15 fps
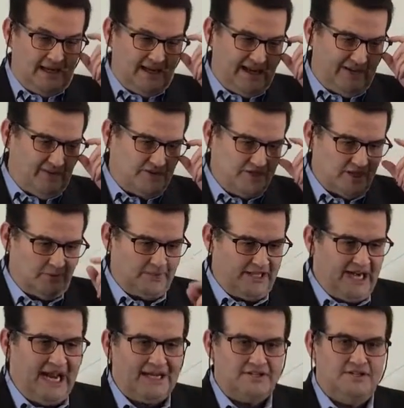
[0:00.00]
Now, the gentleman
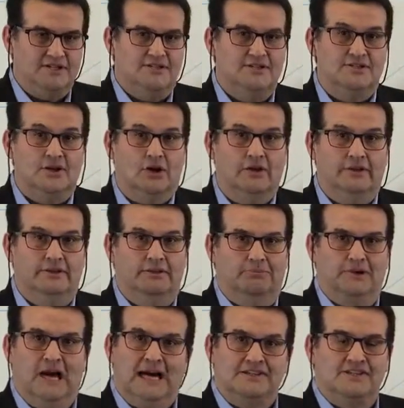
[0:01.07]
that actually started the
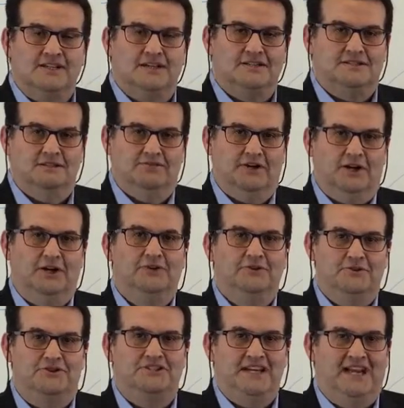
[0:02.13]
process of
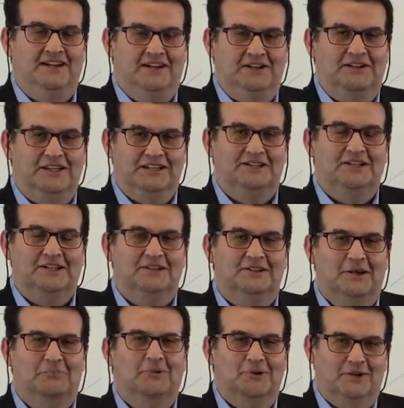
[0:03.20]
understanding that
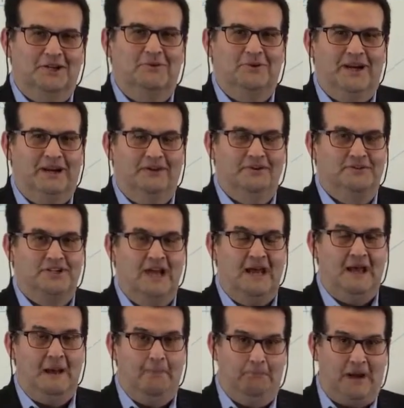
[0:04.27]
Lumber Liquidators
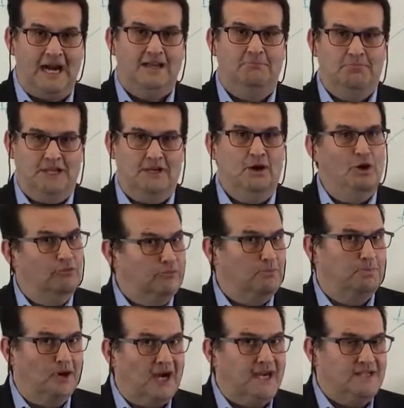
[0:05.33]
might be
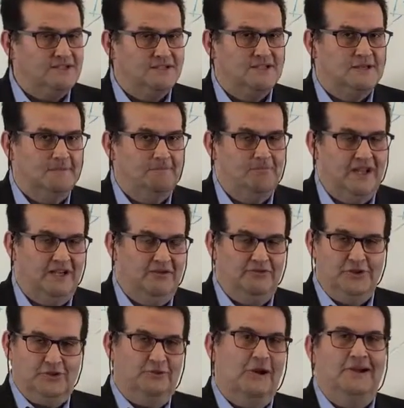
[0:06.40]
overpriced. And
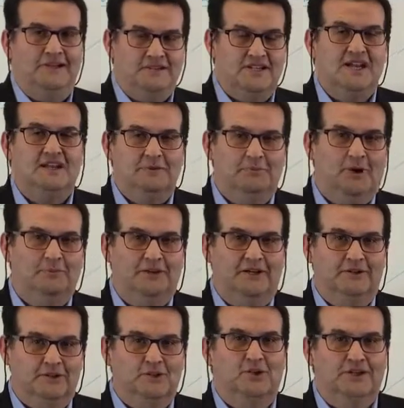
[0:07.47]
if you'll take a moment
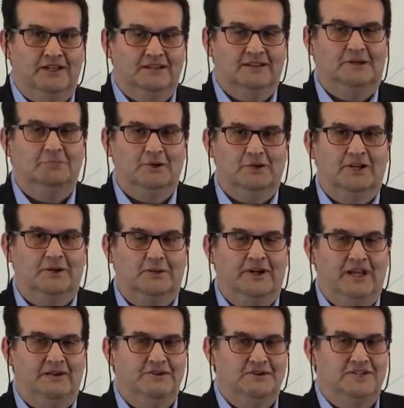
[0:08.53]
and look at Lumber
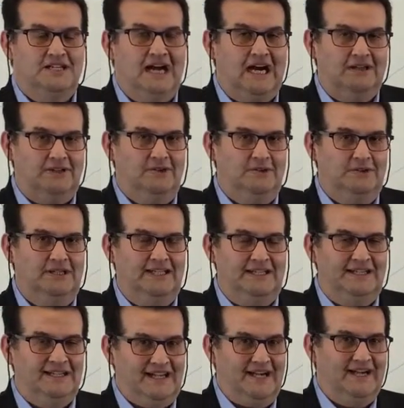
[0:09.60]
Liquidators stock, you'll
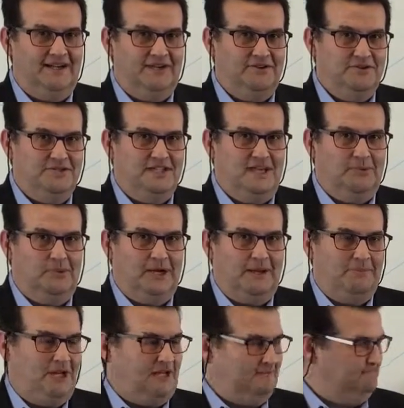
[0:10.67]
kind of understand what I
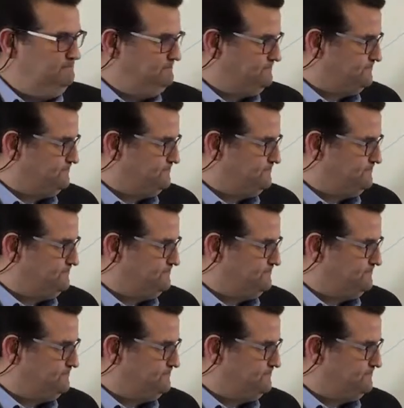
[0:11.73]
mean.